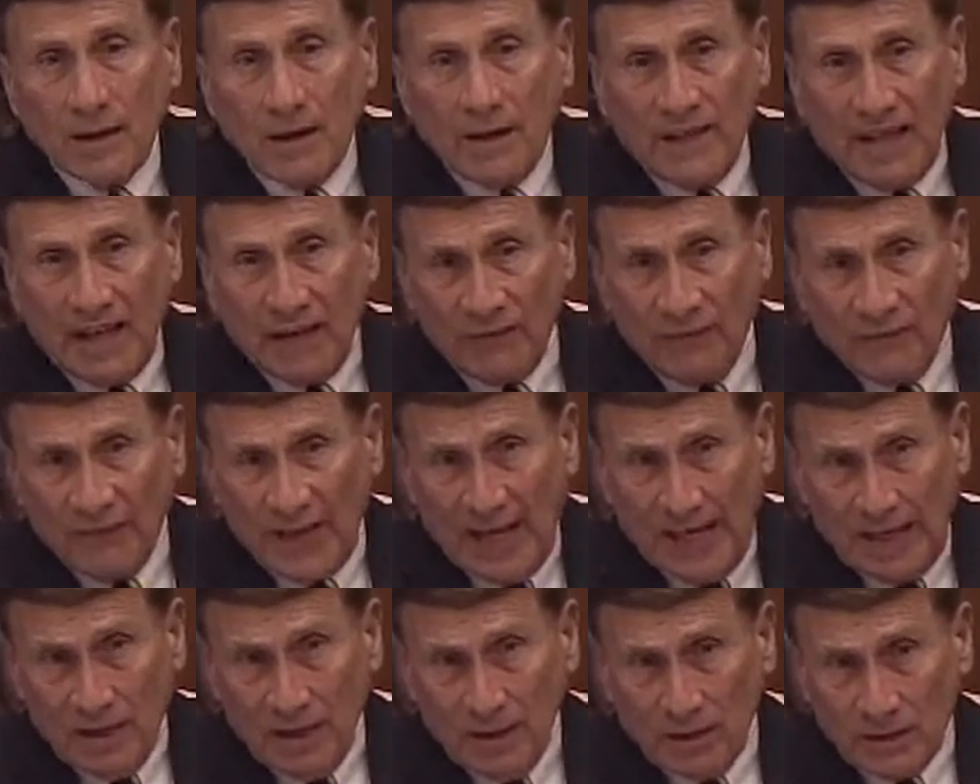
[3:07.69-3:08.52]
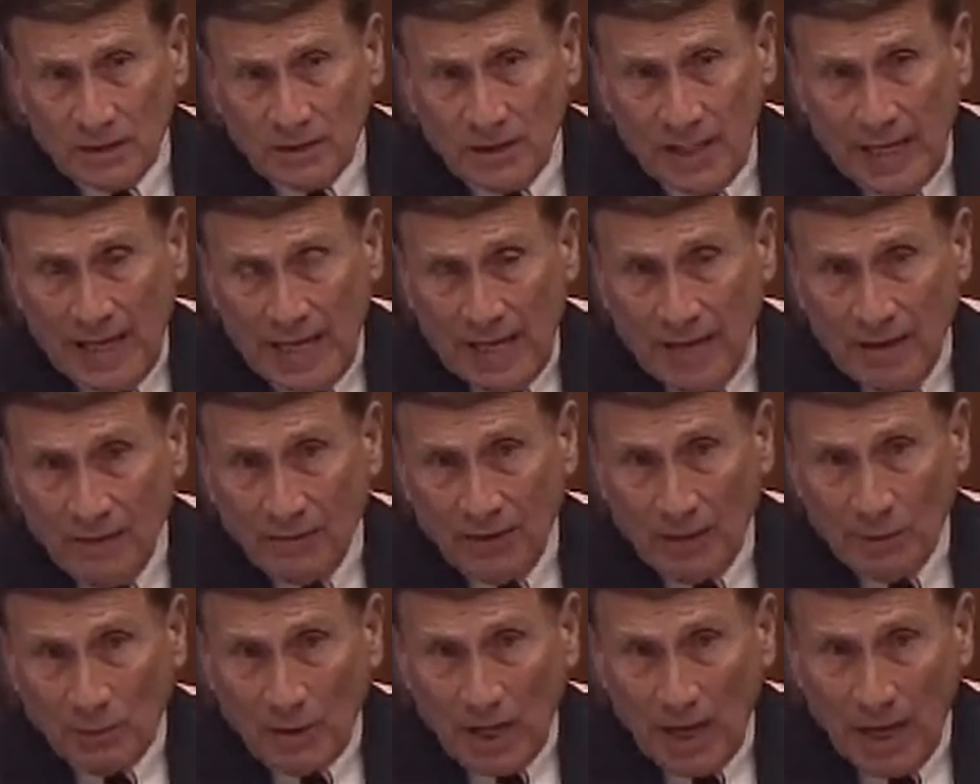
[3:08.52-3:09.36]
They failed to have
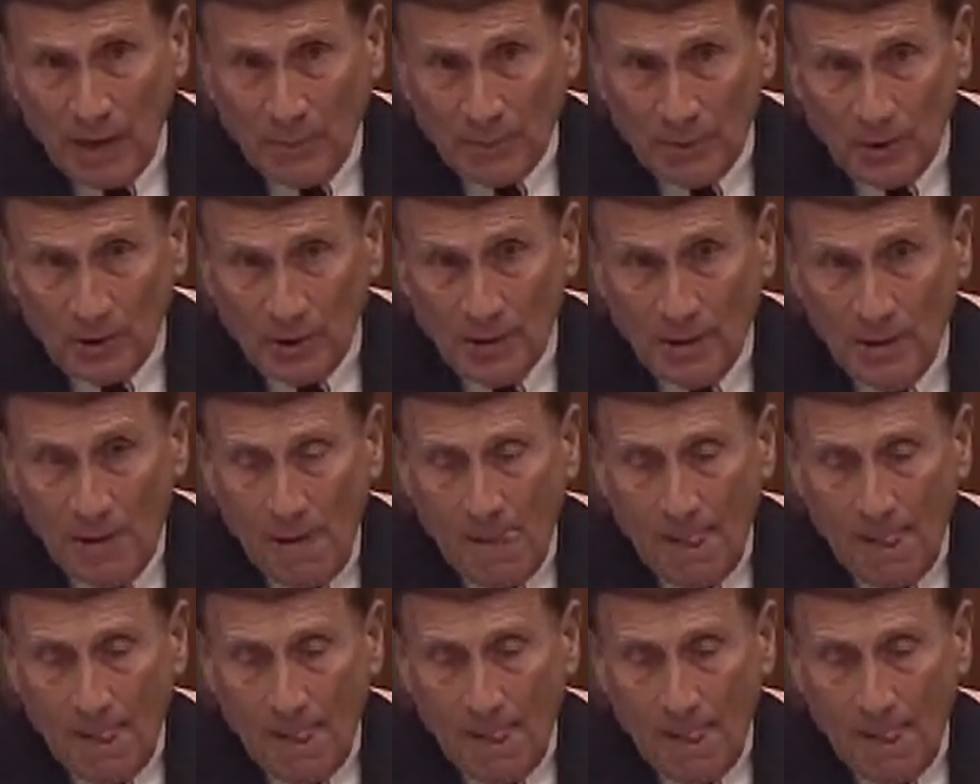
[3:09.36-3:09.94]
the proper